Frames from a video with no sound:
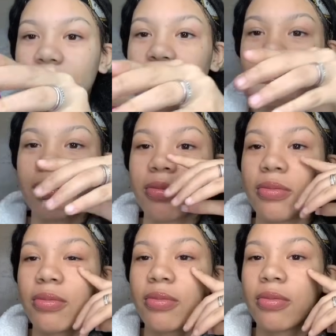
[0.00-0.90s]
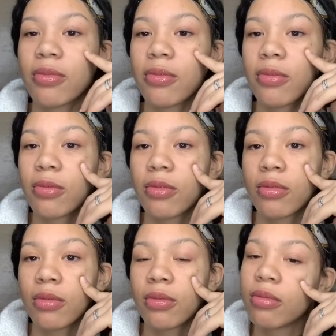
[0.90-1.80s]

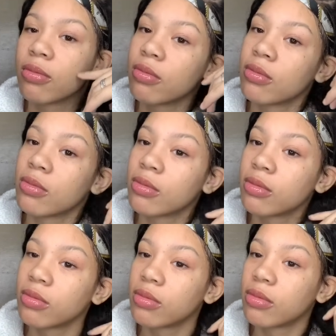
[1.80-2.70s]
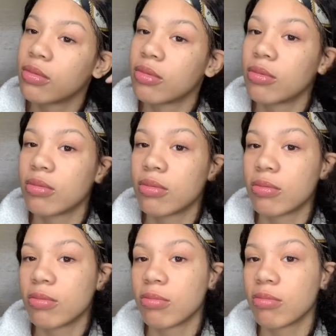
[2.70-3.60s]

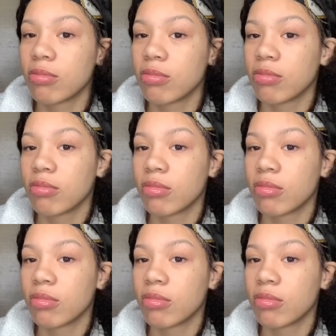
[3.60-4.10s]
(silence)